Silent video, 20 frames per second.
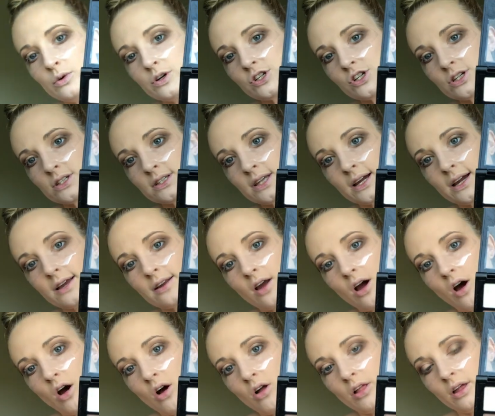which is like an
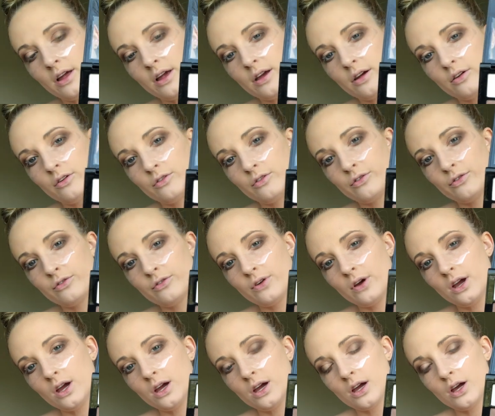olive
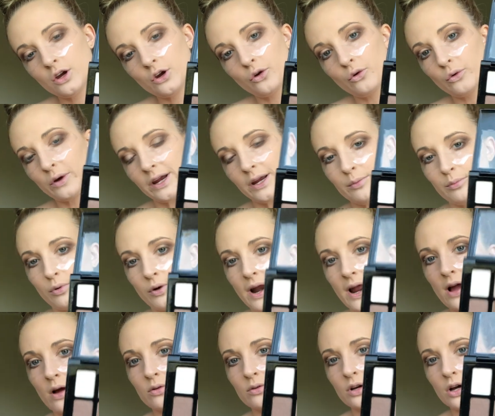green
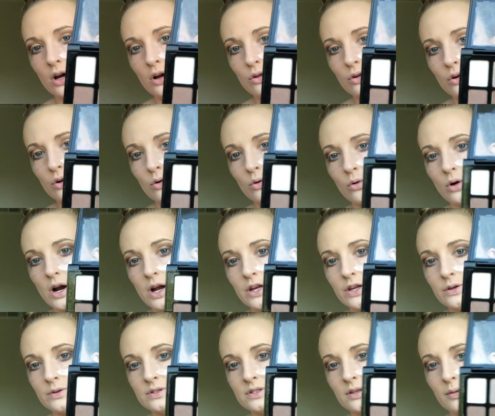brown color, or I
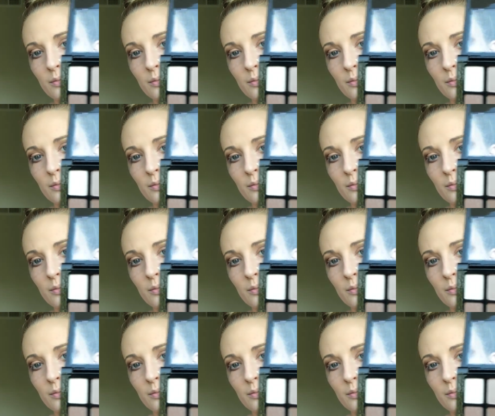use